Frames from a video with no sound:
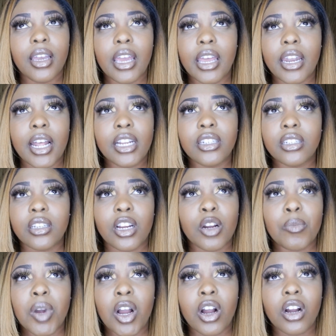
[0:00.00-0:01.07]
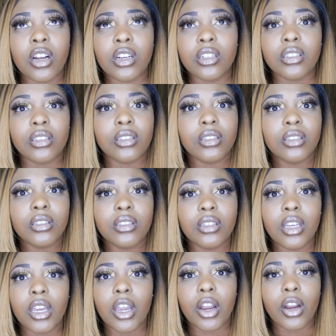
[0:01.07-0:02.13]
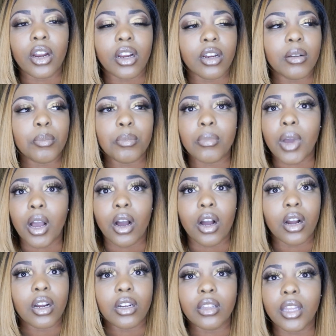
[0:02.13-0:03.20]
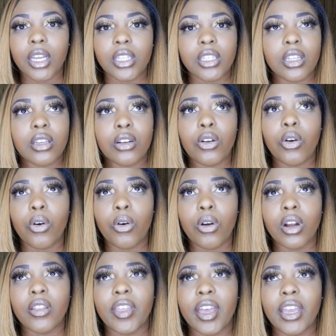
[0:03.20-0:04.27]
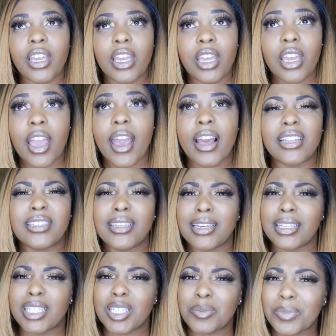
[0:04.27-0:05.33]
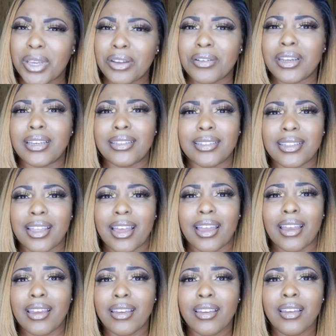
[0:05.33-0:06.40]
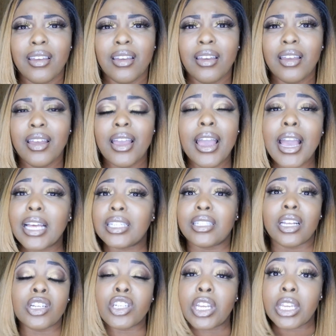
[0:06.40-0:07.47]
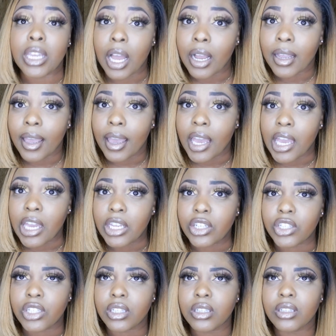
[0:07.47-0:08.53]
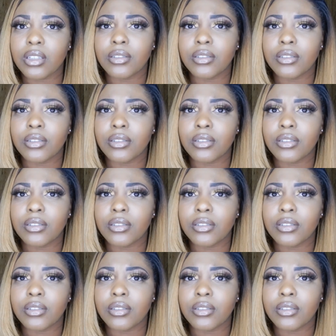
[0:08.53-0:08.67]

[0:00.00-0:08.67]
And that just hurt my heart. It hurt my heart like to the core that he had to experience that at such a young age,